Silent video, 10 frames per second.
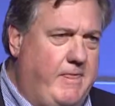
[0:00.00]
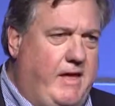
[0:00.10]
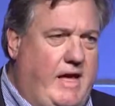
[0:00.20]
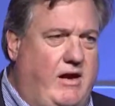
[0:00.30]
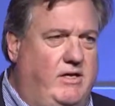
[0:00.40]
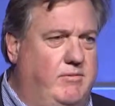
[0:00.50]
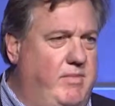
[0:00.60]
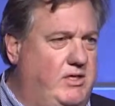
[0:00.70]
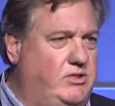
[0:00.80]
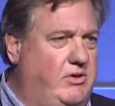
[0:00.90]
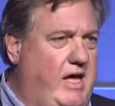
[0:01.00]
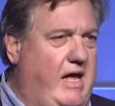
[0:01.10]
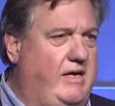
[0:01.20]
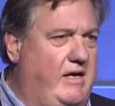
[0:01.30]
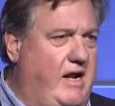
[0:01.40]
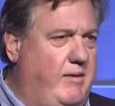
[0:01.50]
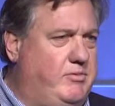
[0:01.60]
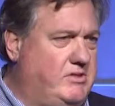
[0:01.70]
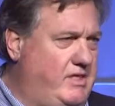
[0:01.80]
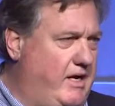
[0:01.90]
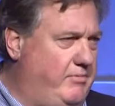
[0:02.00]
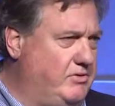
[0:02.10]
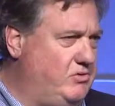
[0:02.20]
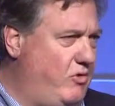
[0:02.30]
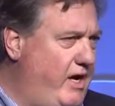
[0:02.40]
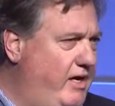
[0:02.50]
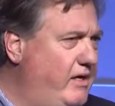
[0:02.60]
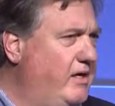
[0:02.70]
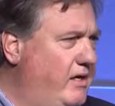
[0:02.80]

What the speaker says: How do you measure that in an apples-to-apples way?